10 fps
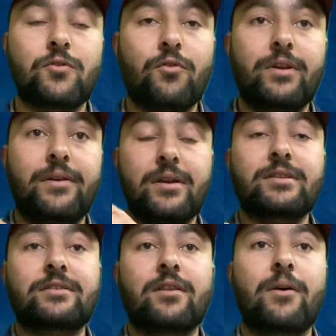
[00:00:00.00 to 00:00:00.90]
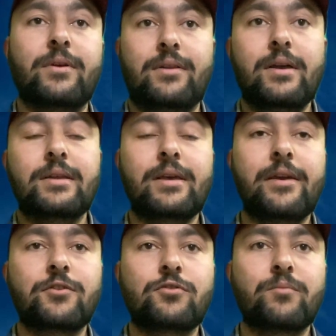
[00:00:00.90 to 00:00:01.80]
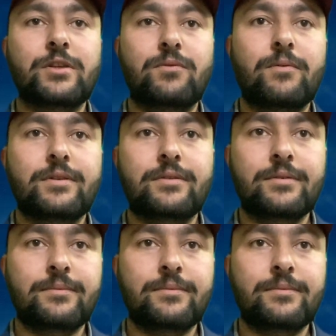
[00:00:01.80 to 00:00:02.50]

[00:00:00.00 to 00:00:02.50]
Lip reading: on the next level. Thank you so much, viewers.